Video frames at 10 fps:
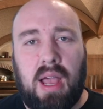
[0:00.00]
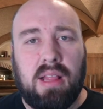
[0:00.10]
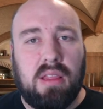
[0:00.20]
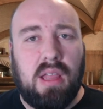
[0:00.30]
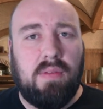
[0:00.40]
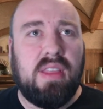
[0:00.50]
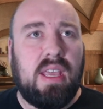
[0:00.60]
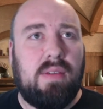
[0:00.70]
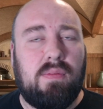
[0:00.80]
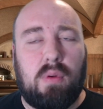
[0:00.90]
love
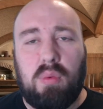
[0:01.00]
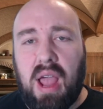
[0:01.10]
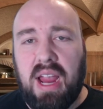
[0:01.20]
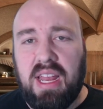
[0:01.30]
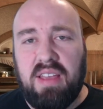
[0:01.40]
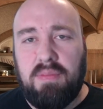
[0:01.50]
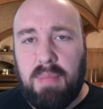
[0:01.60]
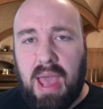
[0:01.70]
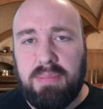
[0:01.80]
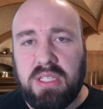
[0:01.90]
the variety of
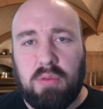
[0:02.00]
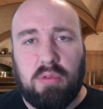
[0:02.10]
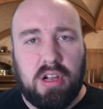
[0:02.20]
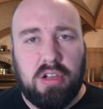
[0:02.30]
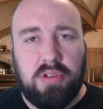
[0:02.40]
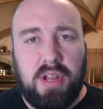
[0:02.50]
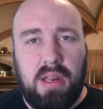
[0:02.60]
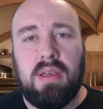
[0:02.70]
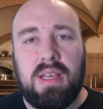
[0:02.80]
maps that were included,